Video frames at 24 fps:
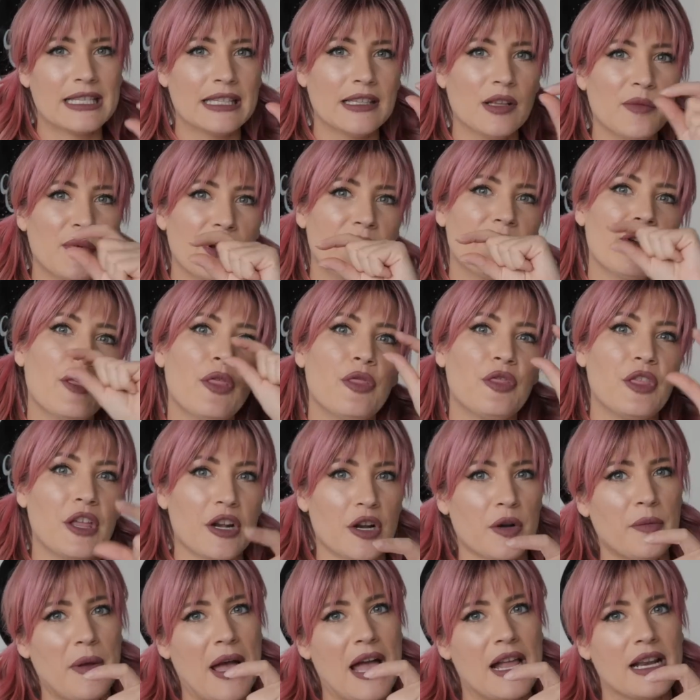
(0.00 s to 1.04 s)
a little bit of a thinner
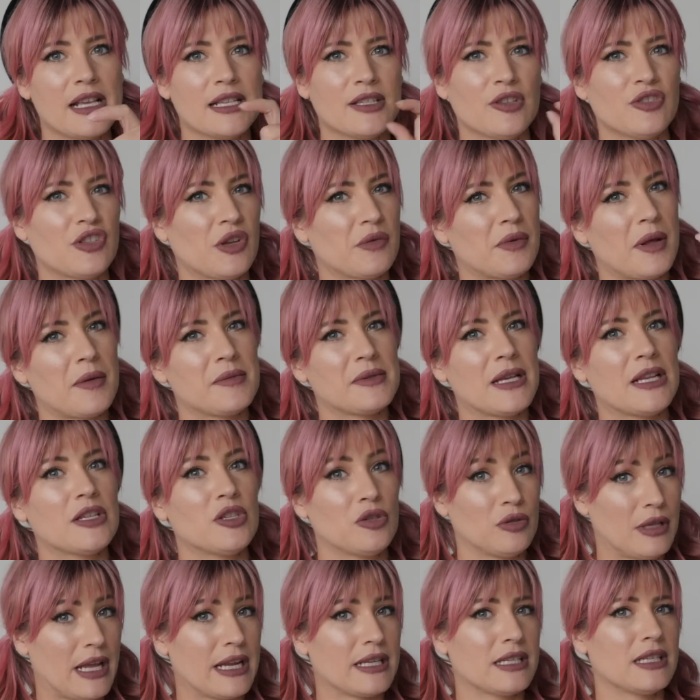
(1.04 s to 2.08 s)
patty, so sometimes I do
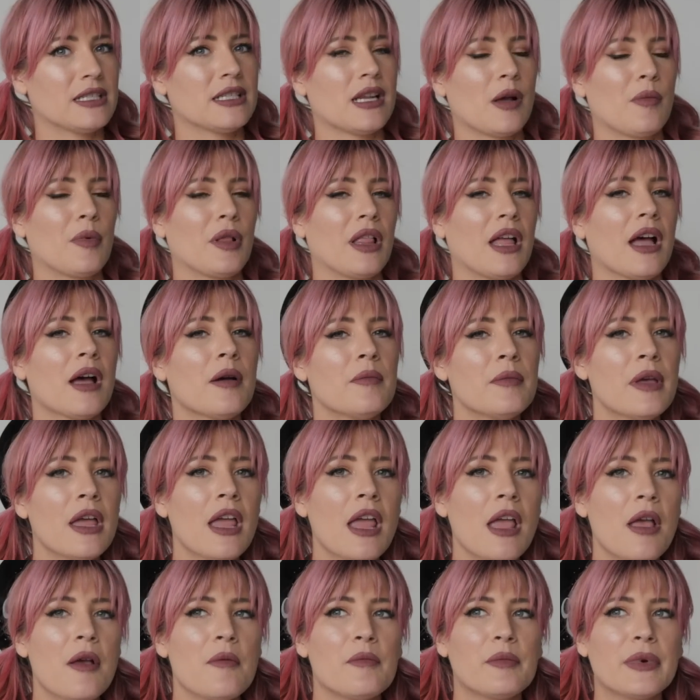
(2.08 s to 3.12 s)
like to double up,
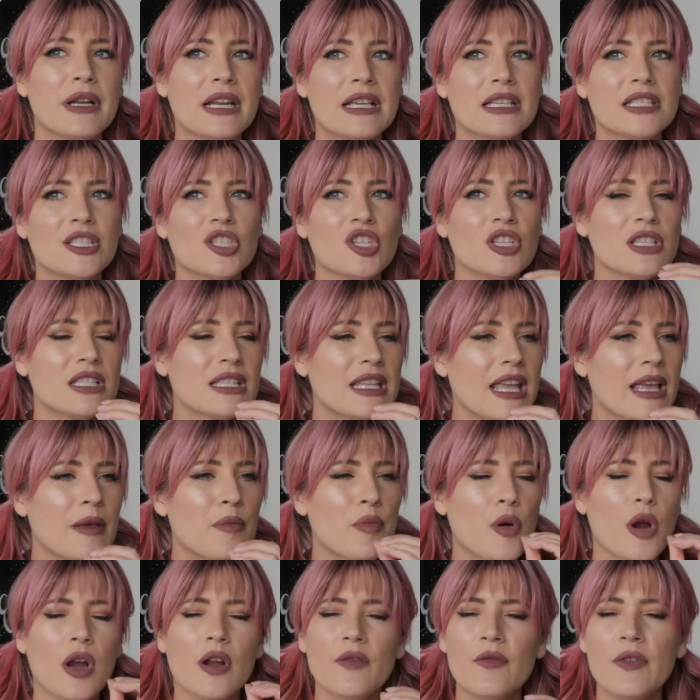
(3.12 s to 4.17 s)
but it's just like
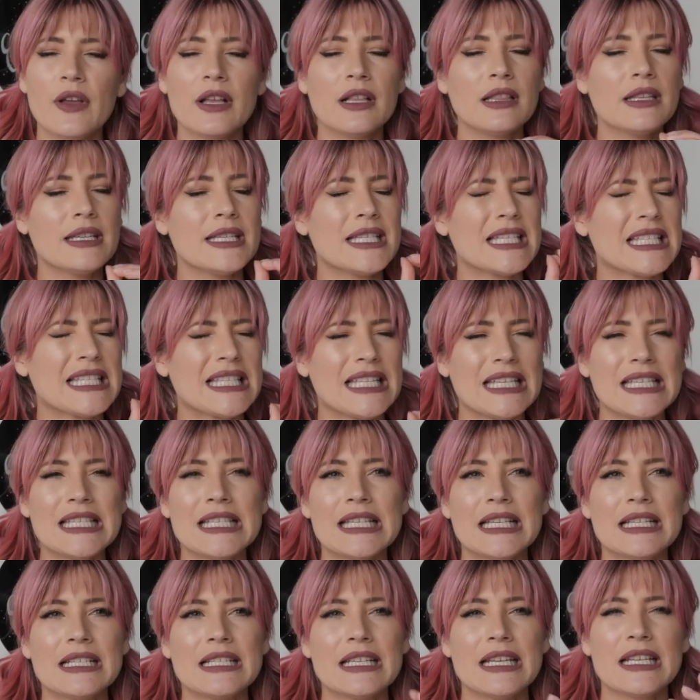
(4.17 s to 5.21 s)
perfectly
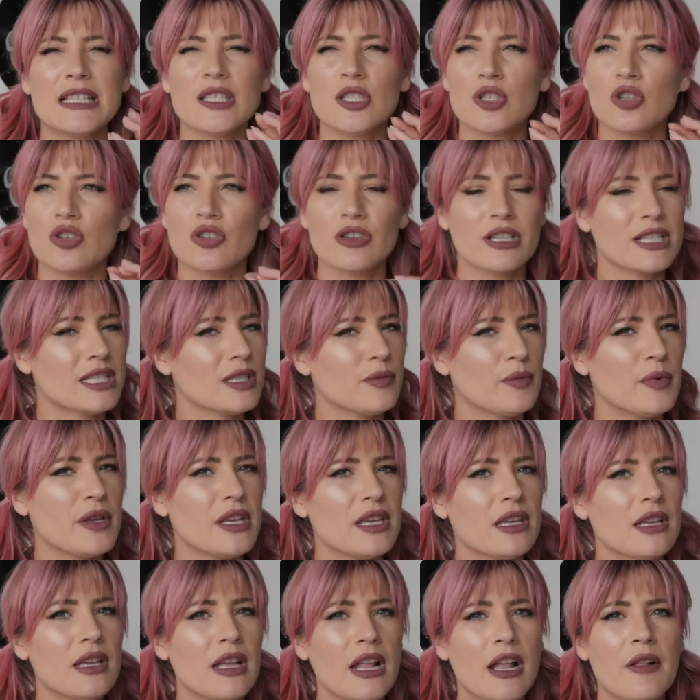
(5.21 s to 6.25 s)
seasoned. It's
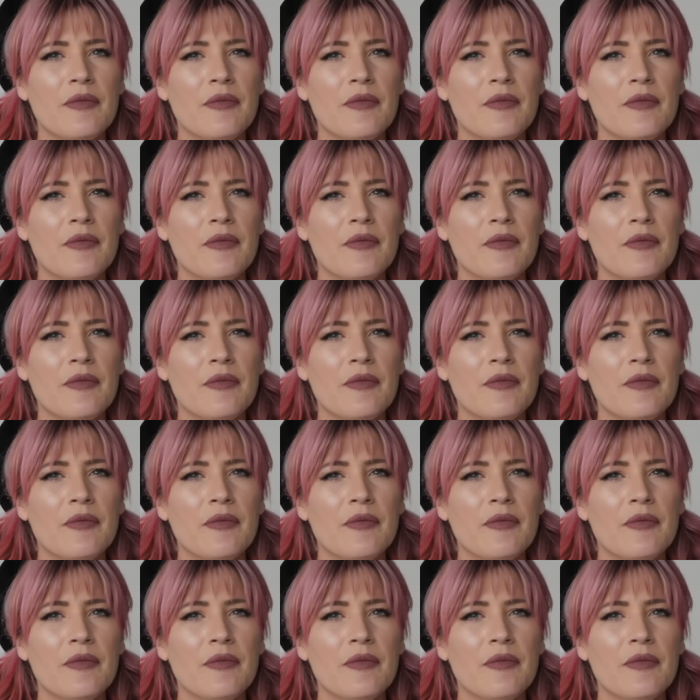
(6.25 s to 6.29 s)
crispy.